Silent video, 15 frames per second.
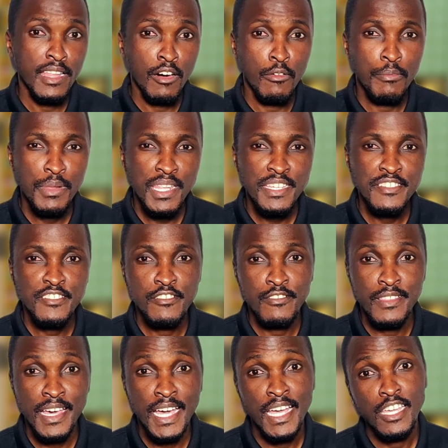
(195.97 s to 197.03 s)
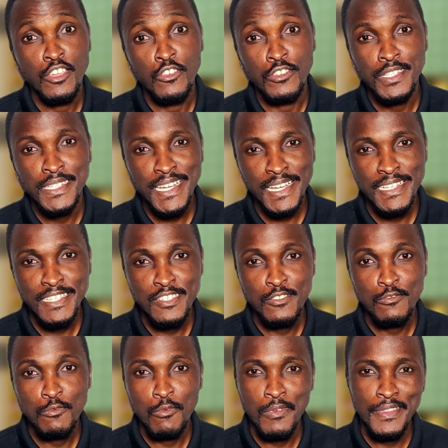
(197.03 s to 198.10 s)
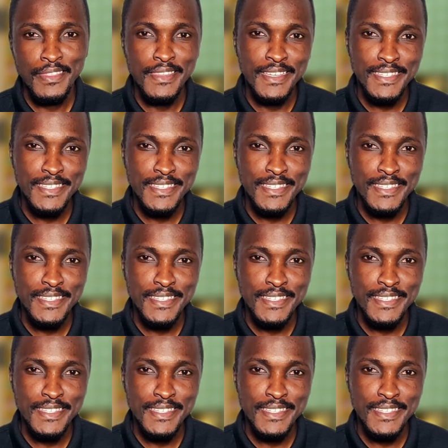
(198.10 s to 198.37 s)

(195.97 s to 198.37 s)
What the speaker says: Now please note that your chats won't